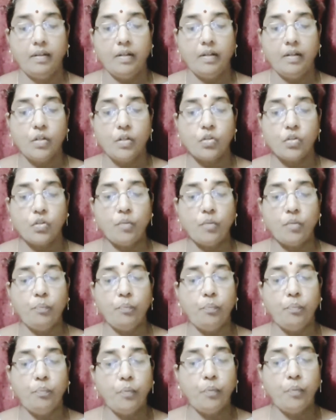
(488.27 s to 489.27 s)
So
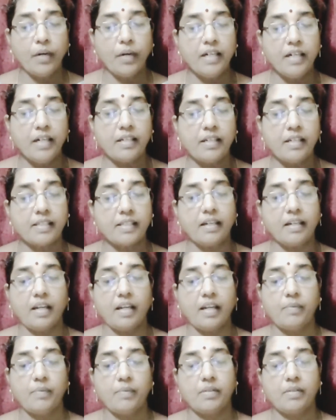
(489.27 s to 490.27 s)
the poet
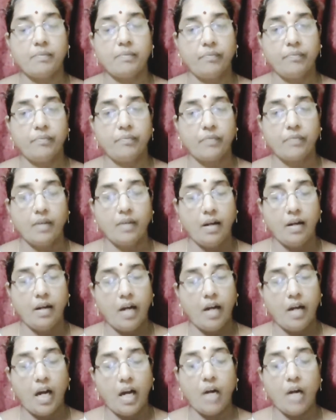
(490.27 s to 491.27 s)
describes
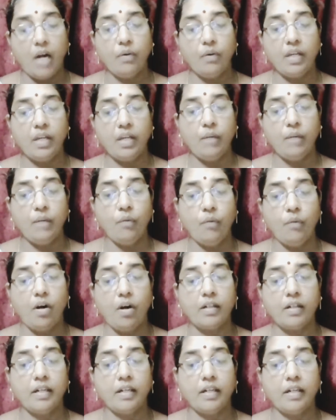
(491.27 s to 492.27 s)
how he
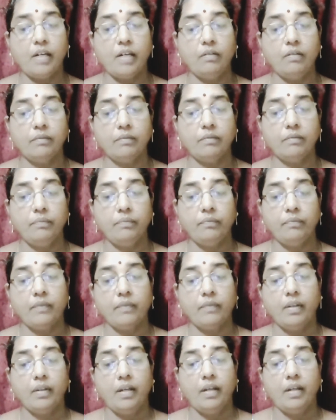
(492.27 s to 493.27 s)
walked around.
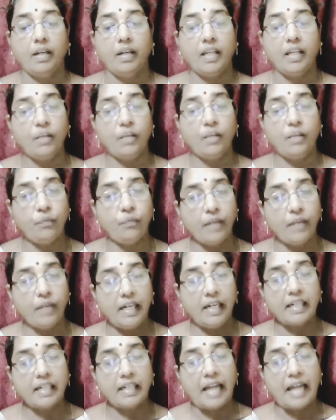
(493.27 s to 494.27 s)
He
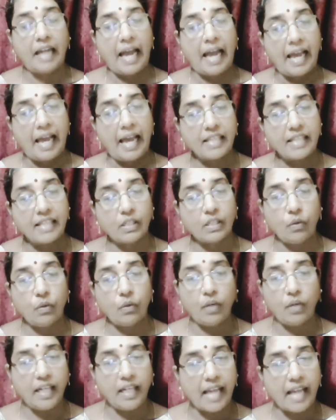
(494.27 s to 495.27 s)
felt as
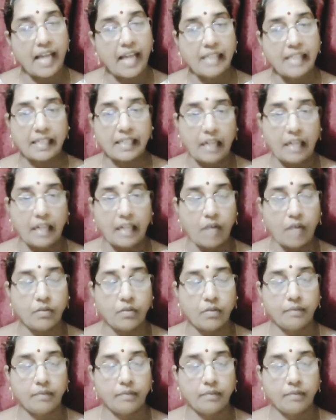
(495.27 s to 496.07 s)
lonely as a cloud.